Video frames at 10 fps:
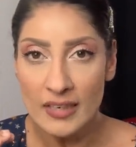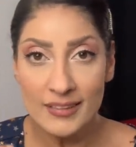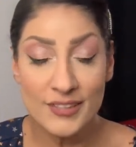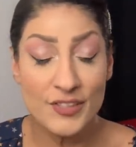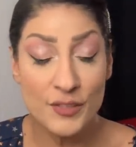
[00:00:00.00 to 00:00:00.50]

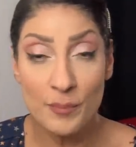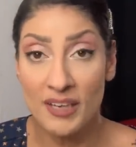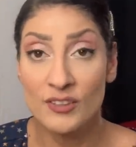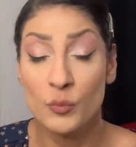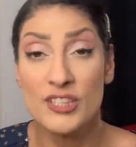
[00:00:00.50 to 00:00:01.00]
this is a
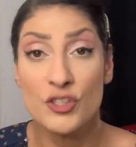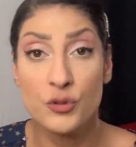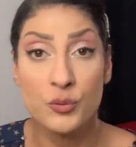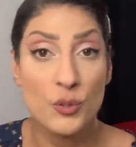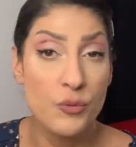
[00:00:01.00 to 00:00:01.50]
month with
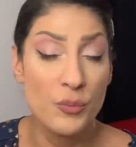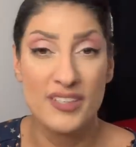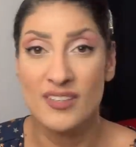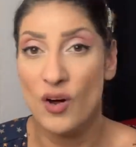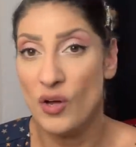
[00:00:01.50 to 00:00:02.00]
truth
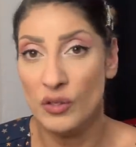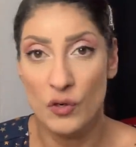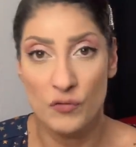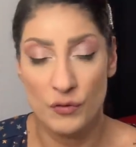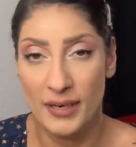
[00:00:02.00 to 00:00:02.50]
written all
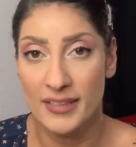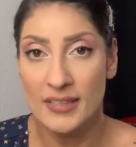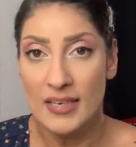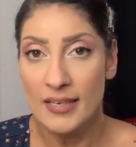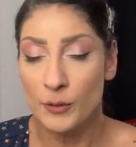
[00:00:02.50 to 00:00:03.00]
over it.
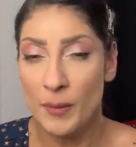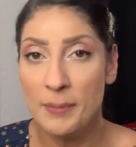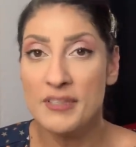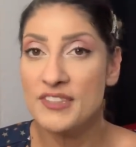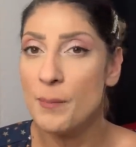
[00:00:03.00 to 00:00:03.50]
There
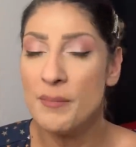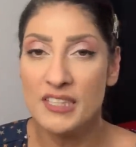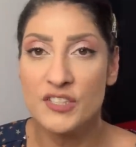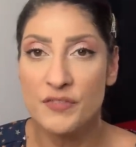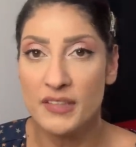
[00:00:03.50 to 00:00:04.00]
might be some
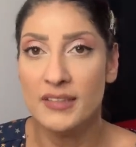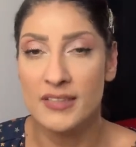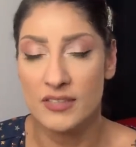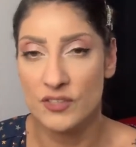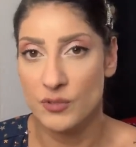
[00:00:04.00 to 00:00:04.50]
mixed
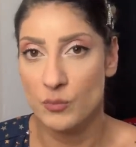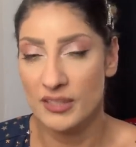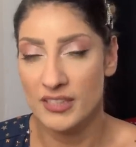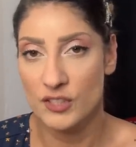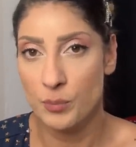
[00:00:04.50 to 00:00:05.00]
feelings
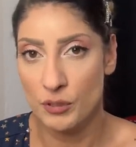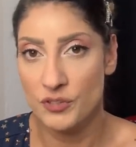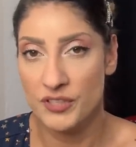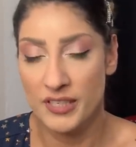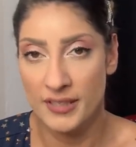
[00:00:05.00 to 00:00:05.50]
with this
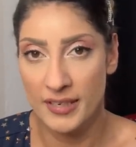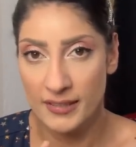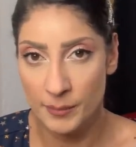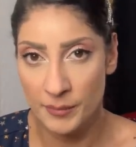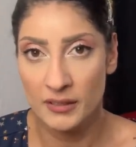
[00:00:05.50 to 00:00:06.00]
person
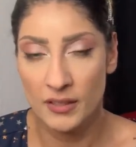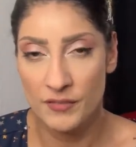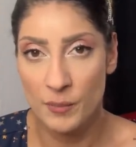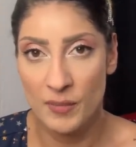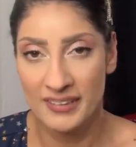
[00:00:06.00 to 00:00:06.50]
in the middle of
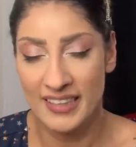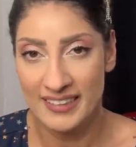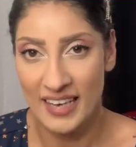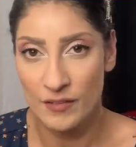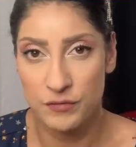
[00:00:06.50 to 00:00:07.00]
the month at
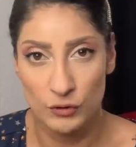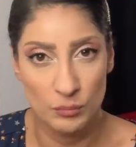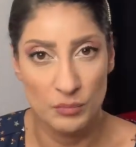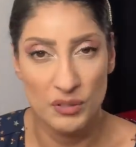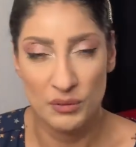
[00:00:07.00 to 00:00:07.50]
that full
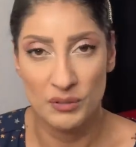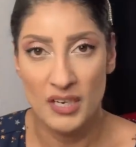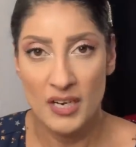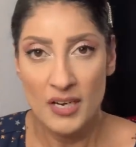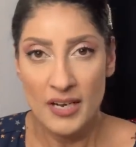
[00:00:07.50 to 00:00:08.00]
moon.
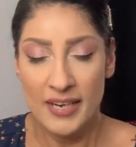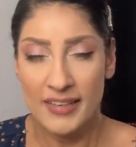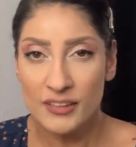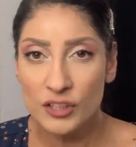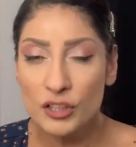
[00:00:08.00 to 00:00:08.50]
And
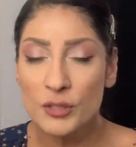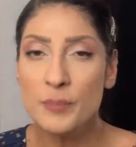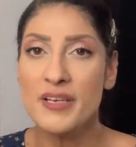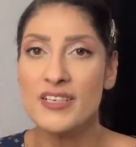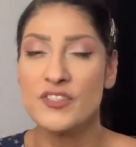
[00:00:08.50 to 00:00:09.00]
it could
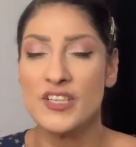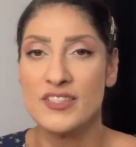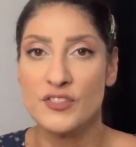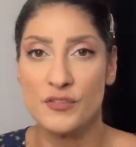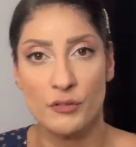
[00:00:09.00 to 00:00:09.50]
be a
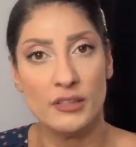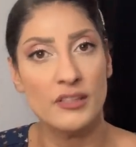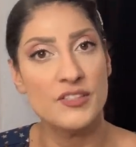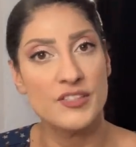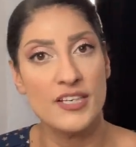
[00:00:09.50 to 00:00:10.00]
sense of
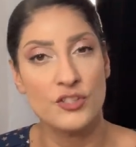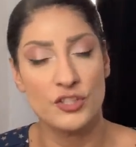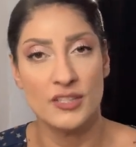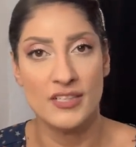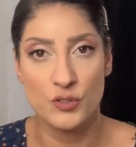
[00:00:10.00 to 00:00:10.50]

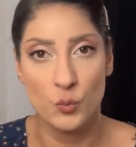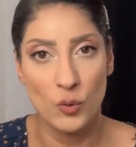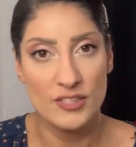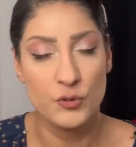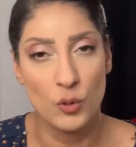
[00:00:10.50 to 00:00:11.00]
realization as to
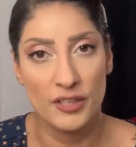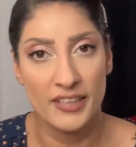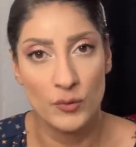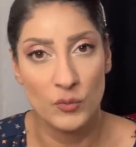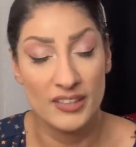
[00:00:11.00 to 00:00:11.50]
what's
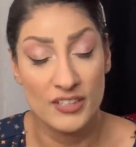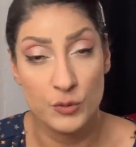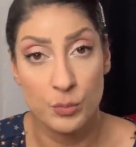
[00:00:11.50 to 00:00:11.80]
working with this